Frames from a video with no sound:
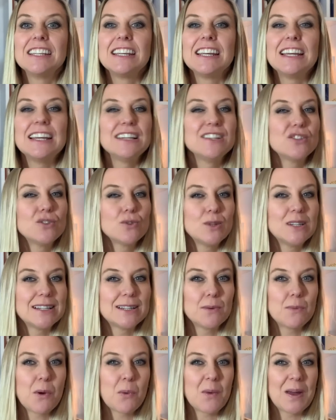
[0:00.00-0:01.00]
Is your
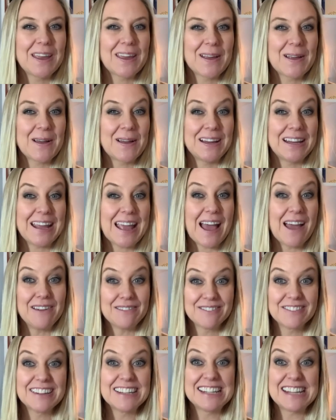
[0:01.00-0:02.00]
little one waking early
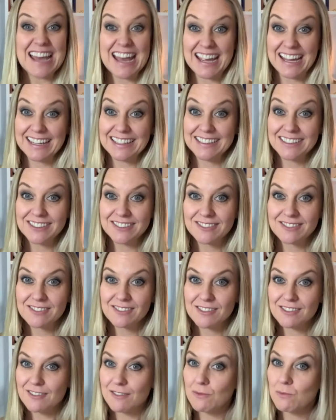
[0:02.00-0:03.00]
every day?
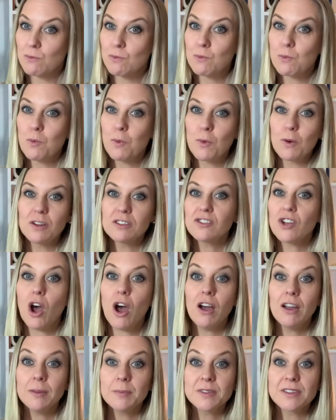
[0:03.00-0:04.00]
What
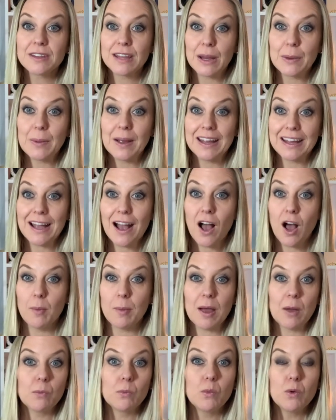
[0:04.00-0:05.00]
time do they wake up
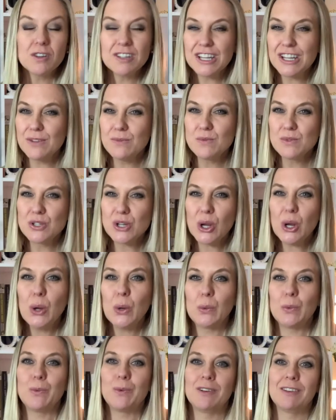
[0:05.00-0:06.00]
and what do you
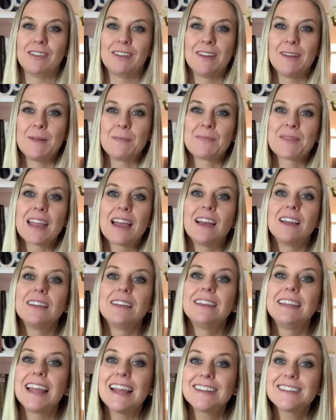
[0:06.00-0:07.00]
do?
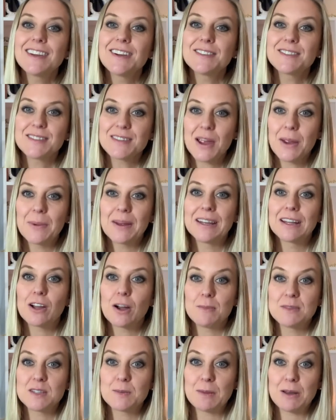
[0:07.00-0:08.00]
Let us know in the
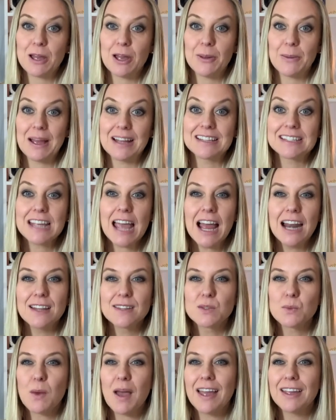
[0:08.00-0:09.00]
comments below and tell
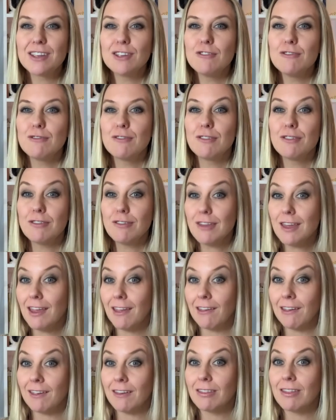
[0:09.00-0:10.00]
us where you
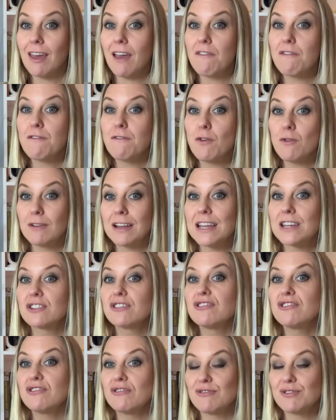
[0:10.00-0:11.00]
think they're falling
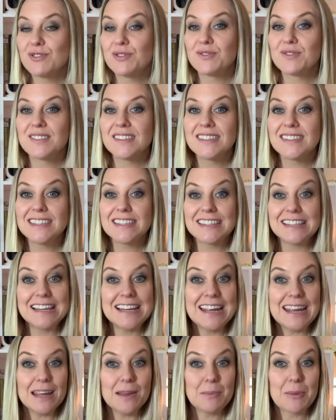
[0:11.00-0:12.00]
short on
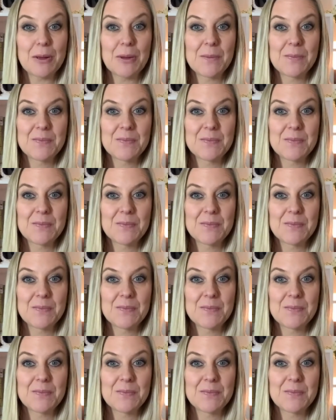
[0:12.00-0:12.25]
sleep.